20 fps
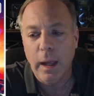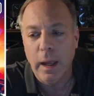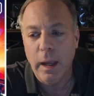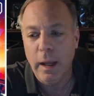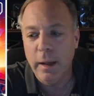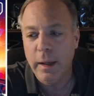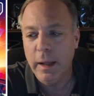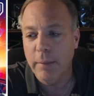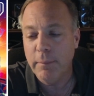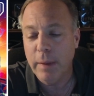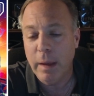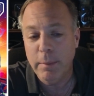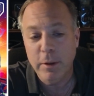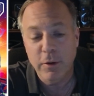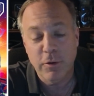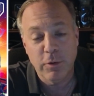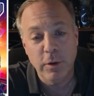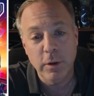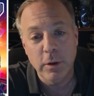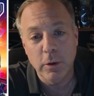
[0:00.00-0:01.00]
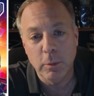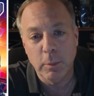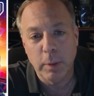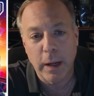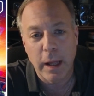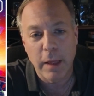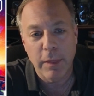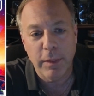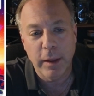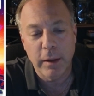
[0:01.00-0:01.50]
and that may be true,
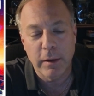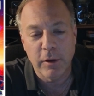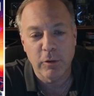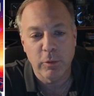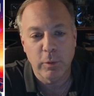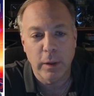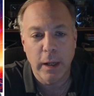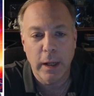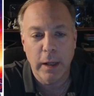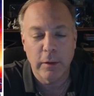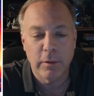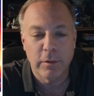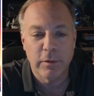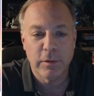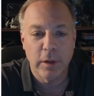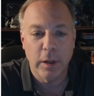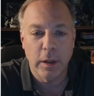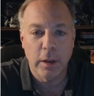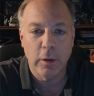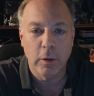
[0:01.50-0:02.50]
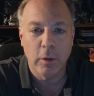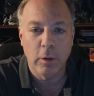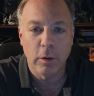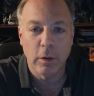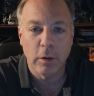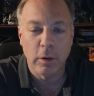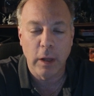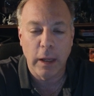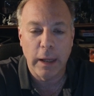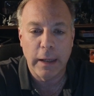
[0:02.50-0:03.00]
but I think this one has uh,
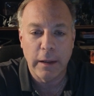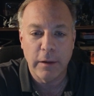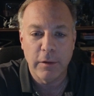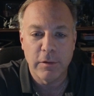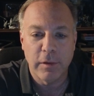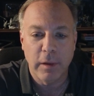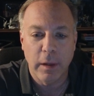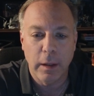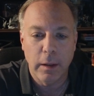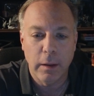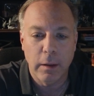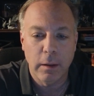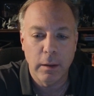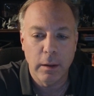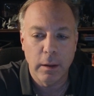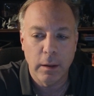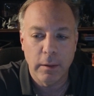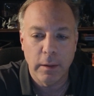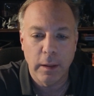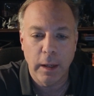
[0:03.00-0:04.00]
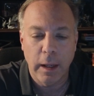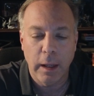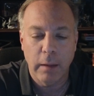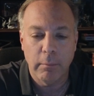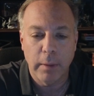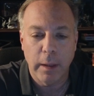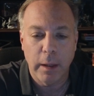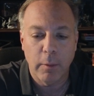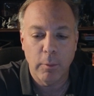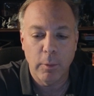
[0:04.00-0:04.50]
longer legs than uh, than
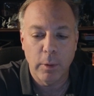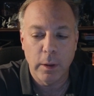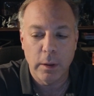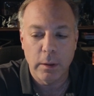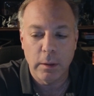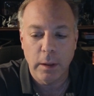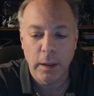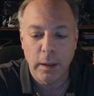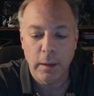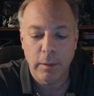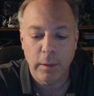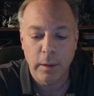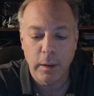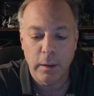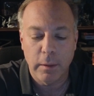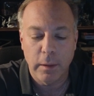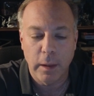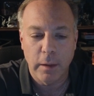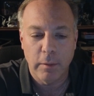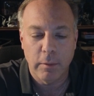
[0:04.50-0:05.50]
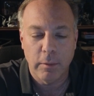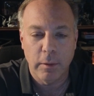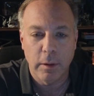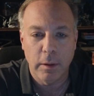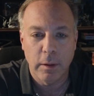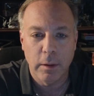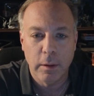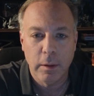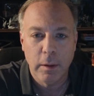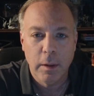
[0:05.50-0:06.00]
Ant Man will. I think that
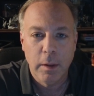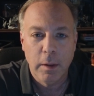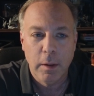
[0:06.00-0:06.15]
uh,